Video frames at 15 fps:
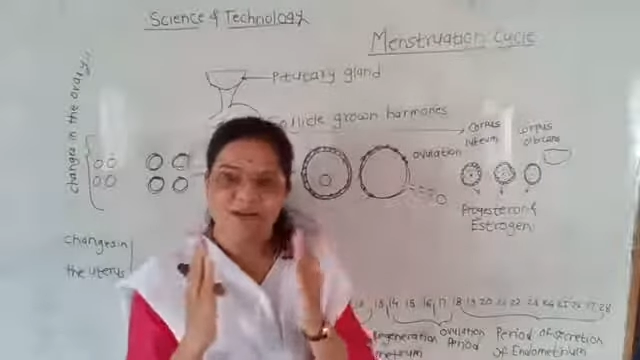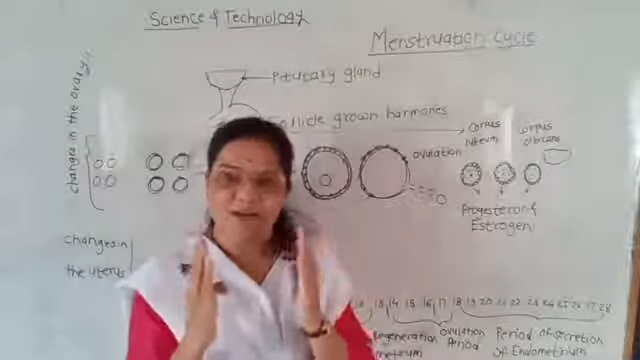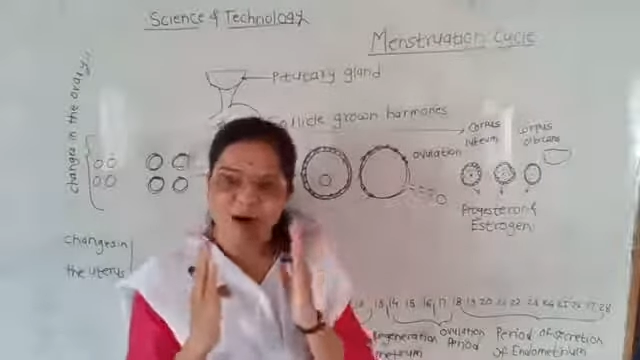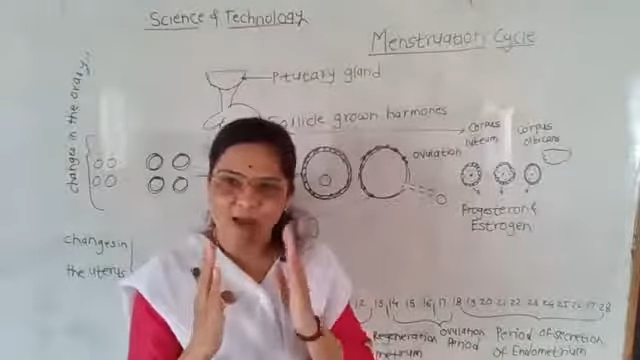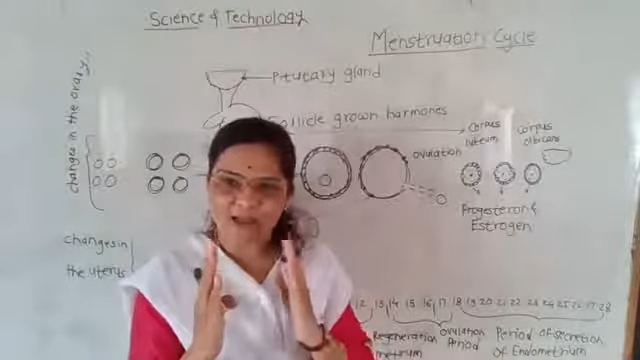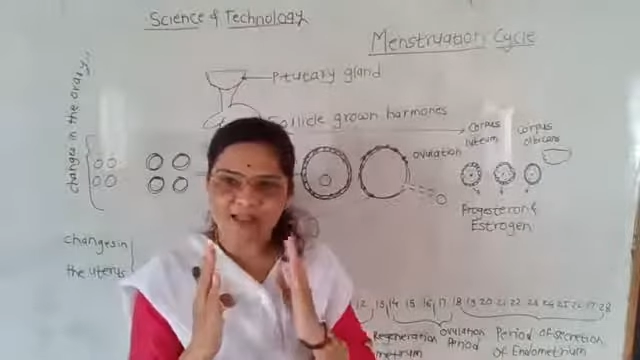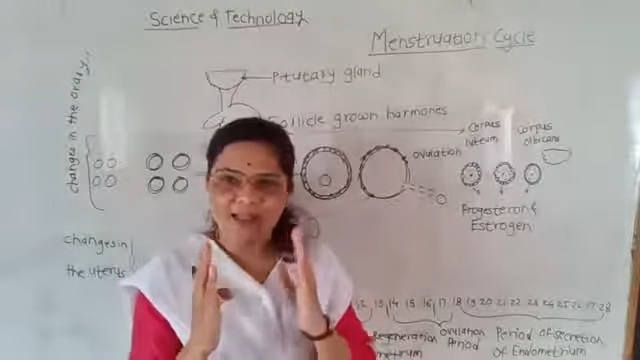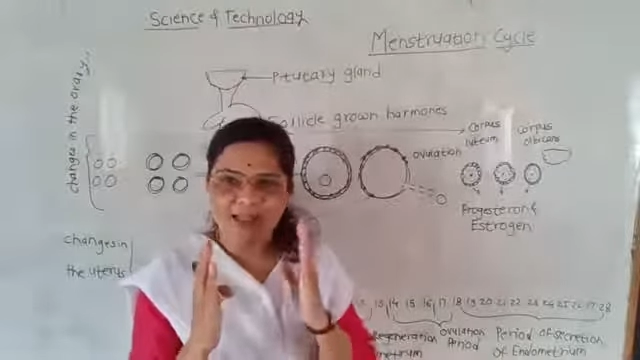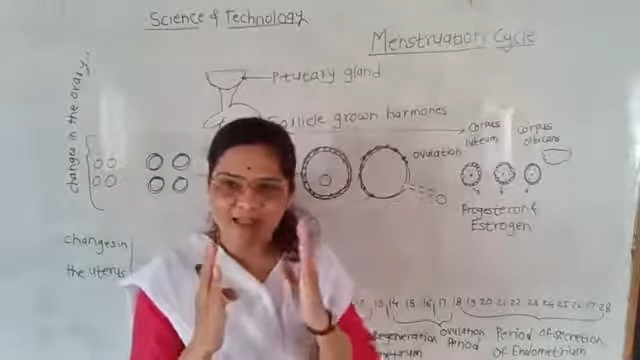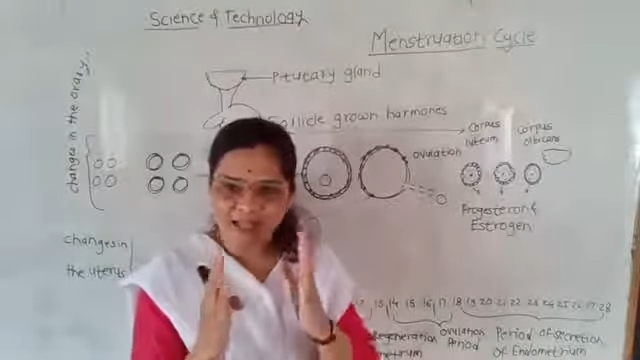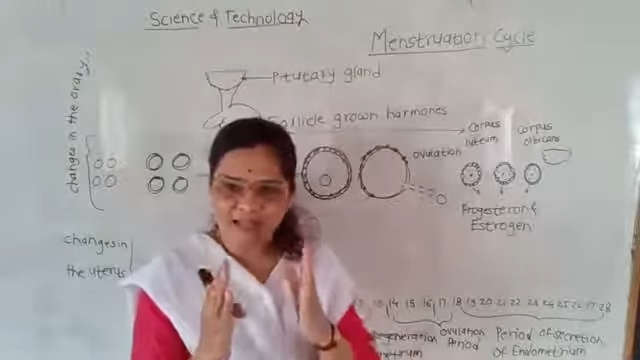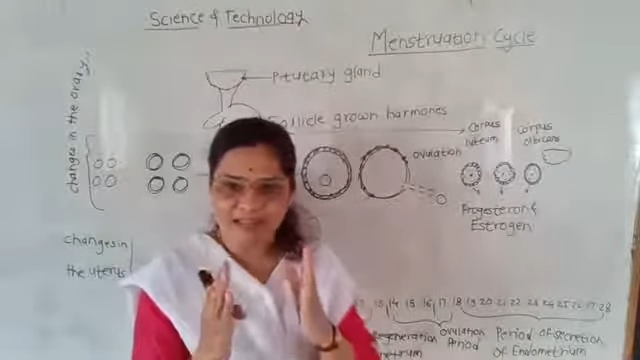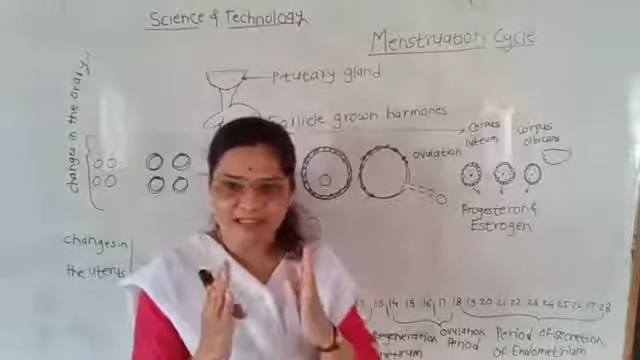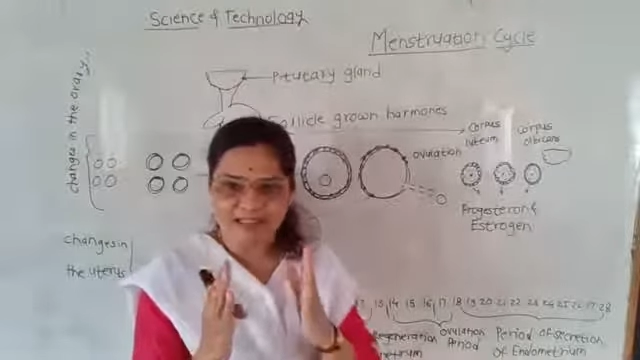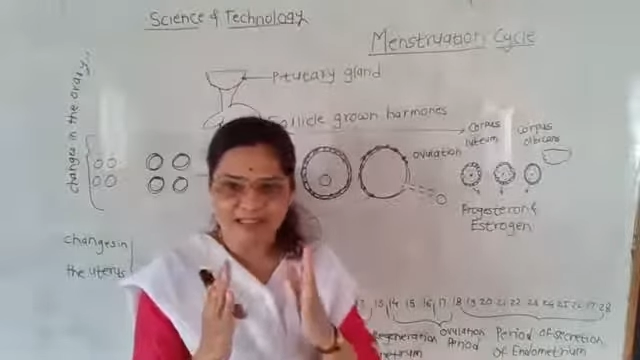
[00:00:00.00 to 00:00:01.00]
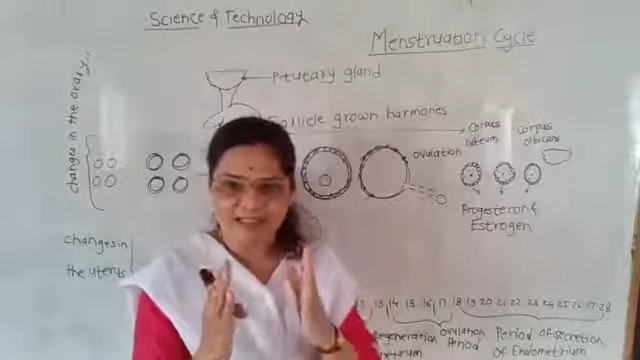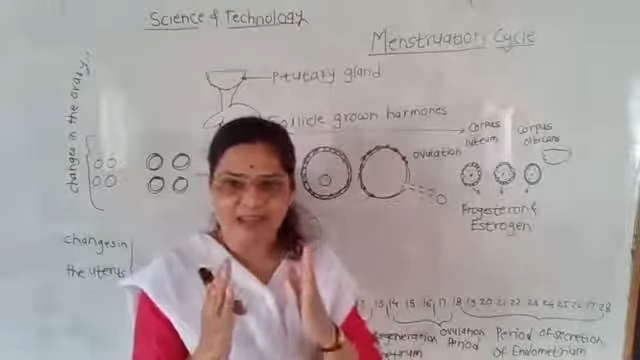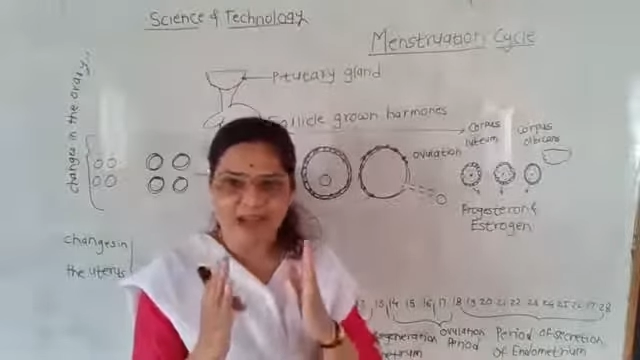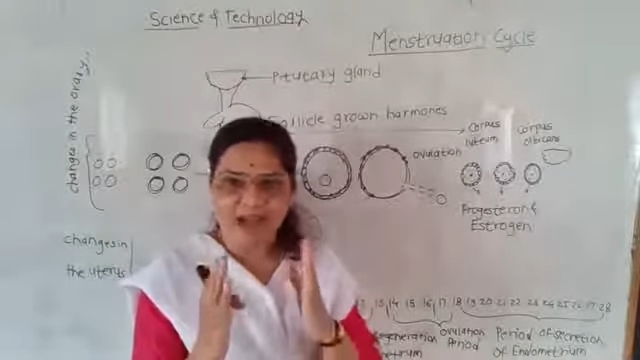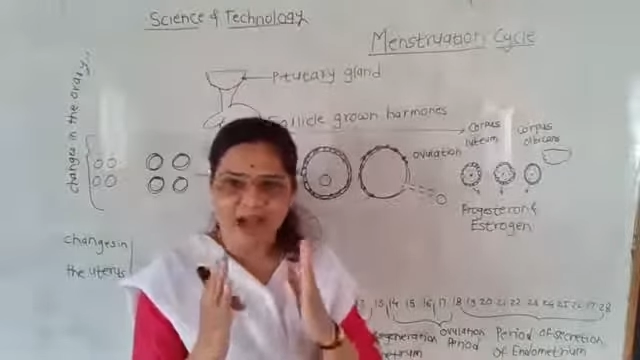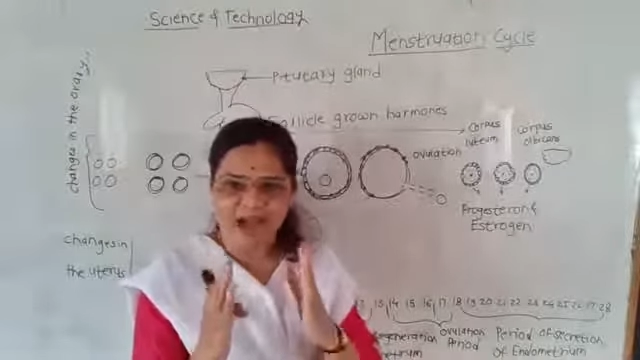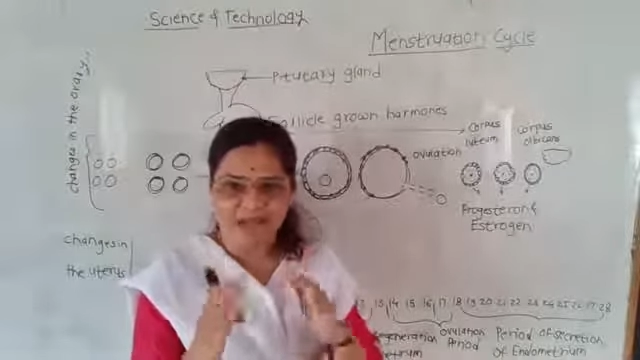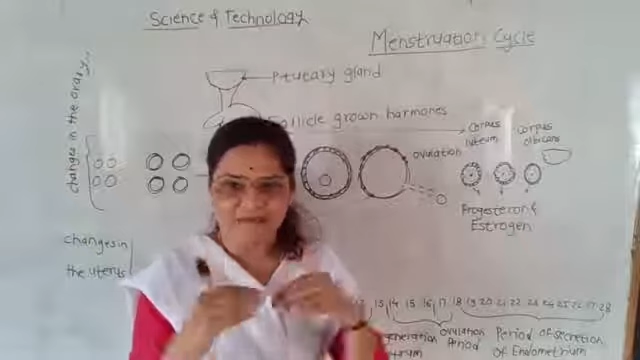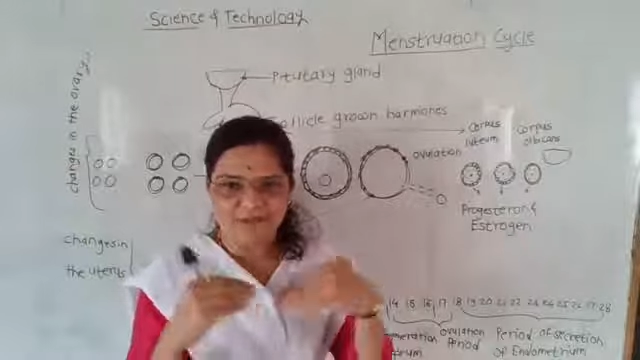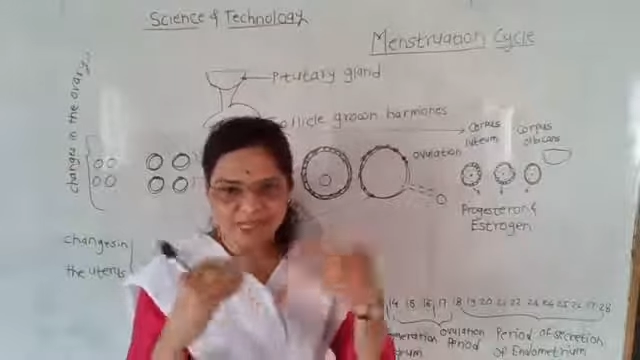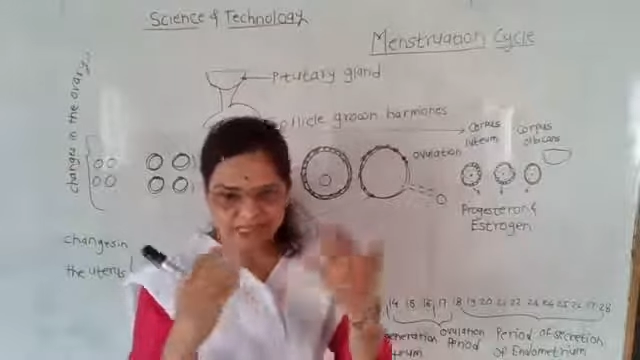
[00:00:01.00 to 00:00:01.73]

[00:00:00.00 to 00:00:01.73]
All the girls are